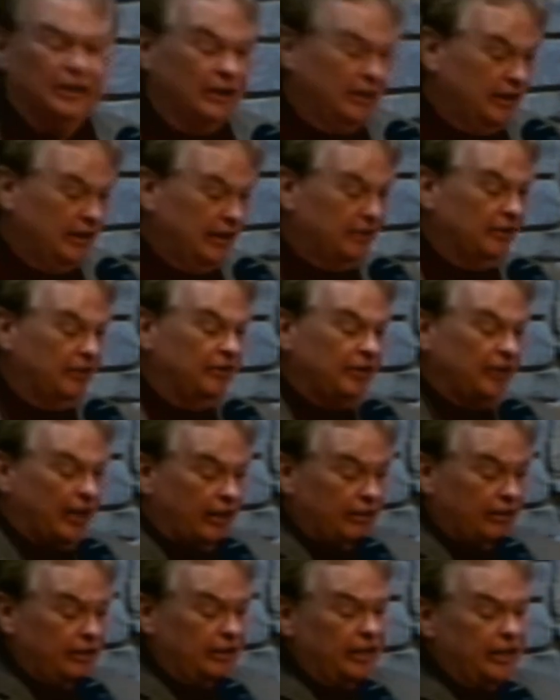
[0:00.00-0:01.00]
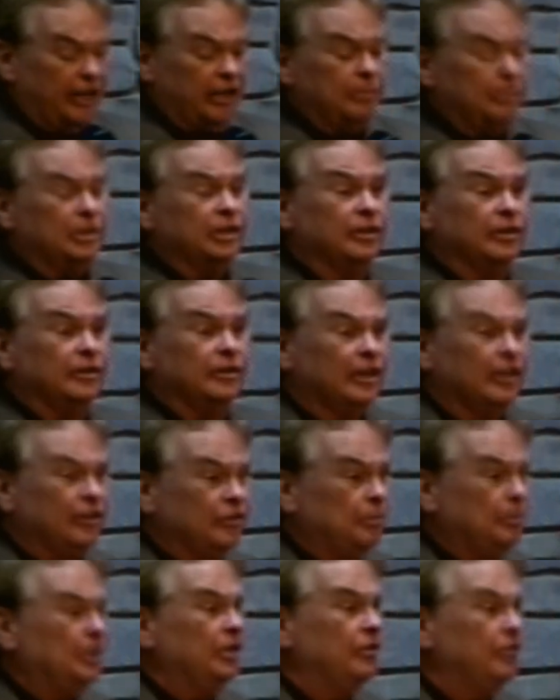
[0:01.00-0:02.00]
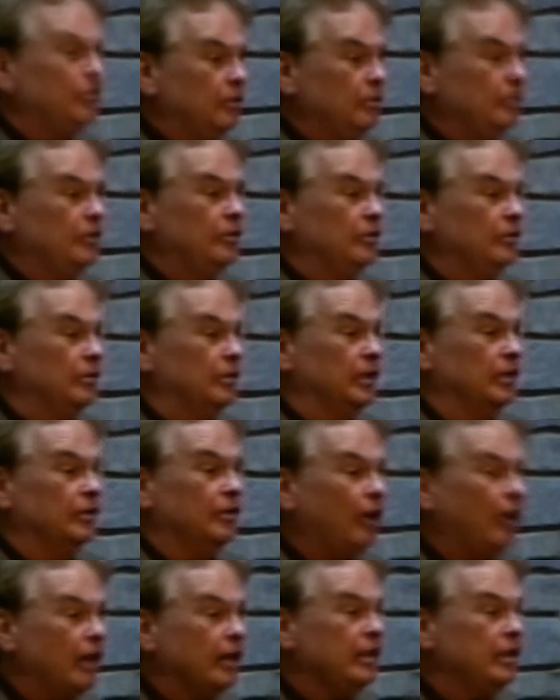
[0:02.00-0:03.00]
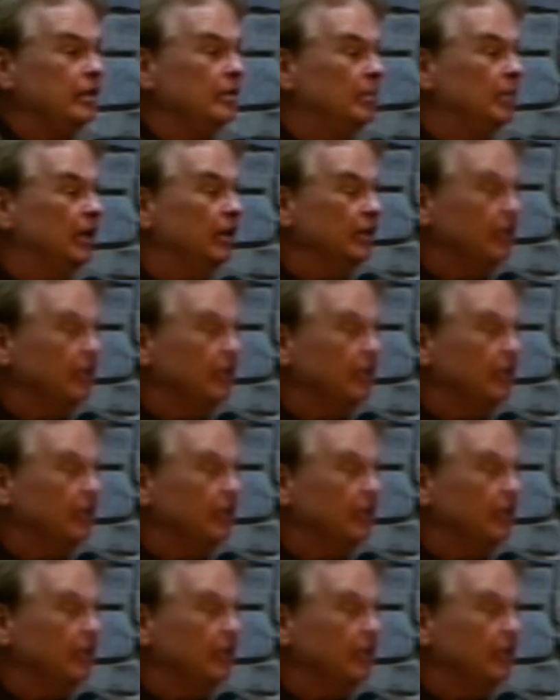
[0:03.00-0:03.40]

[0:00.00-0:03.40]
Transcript: that the Dalai Lama and Desmond Tutu are talking about.